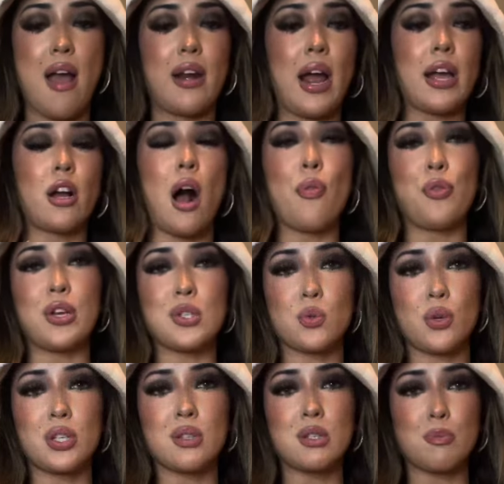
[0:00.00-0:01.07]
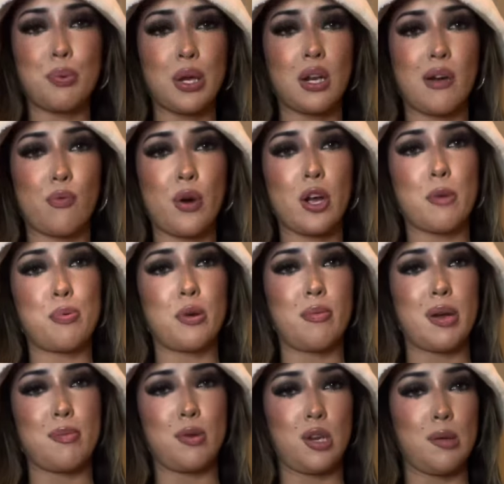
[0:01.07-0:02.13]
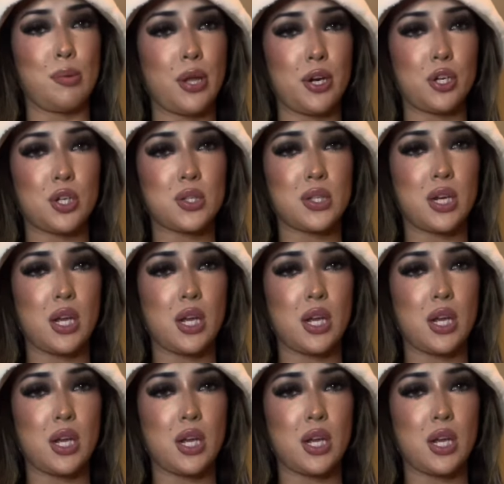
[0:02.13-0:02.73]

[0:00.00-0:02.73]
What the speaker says: And I got this one because it's big enough where I could put my beauty blenders in